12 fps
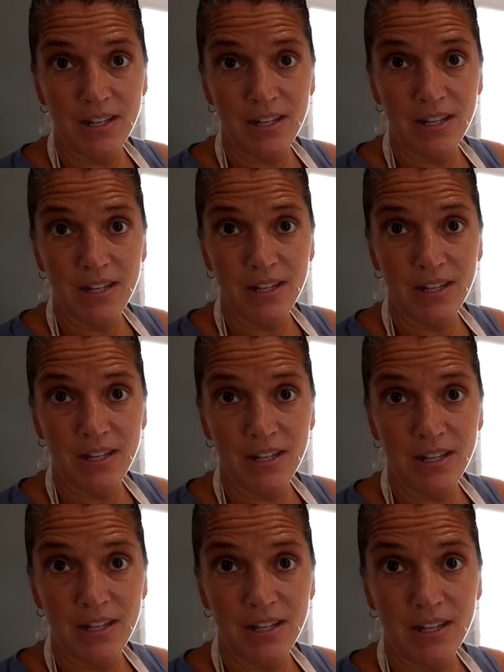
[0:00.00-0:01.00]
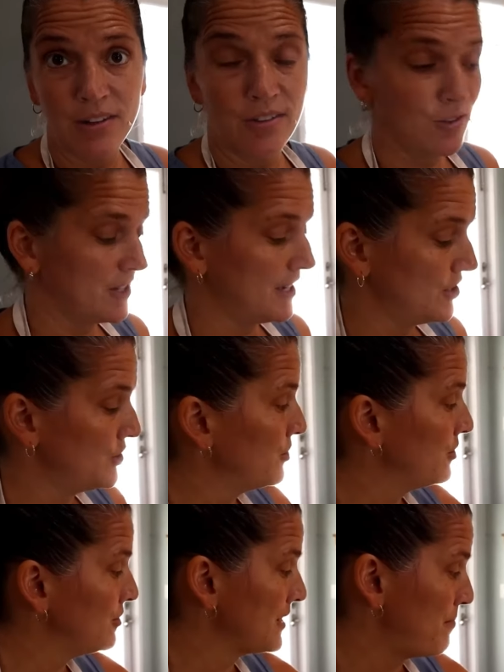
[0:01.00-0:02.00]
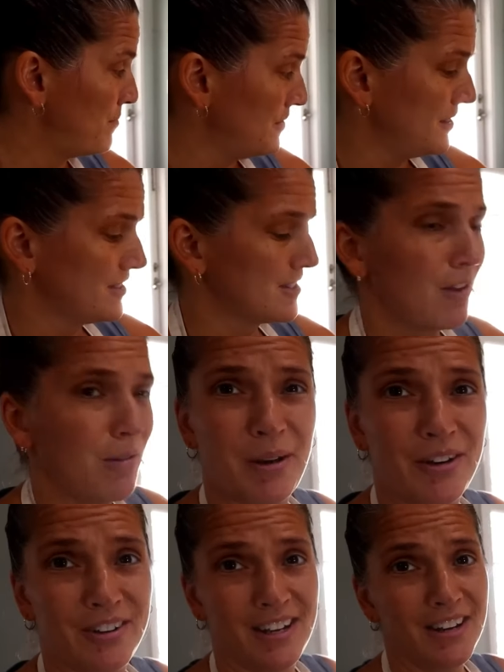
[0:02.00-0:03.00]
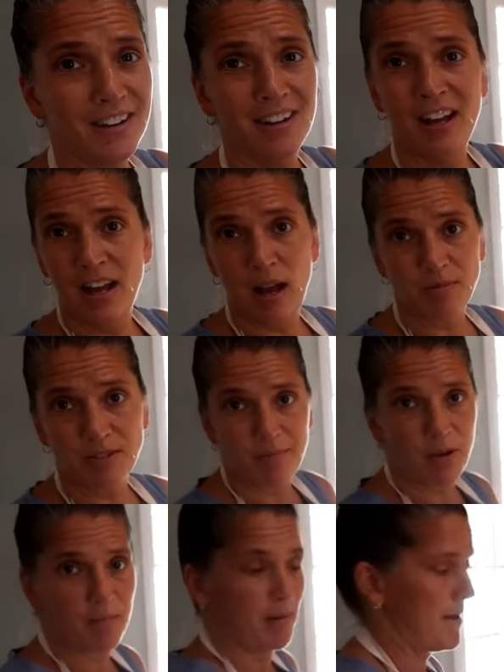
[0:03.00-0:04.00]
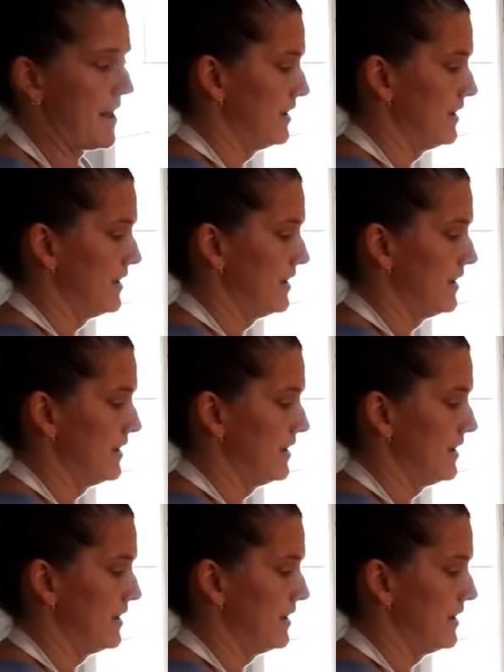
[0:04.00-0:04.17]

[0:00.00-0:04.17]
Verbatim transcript: that you make them. Peel those. I didn't show those. I put the salt and butter in here. I'm just gonna put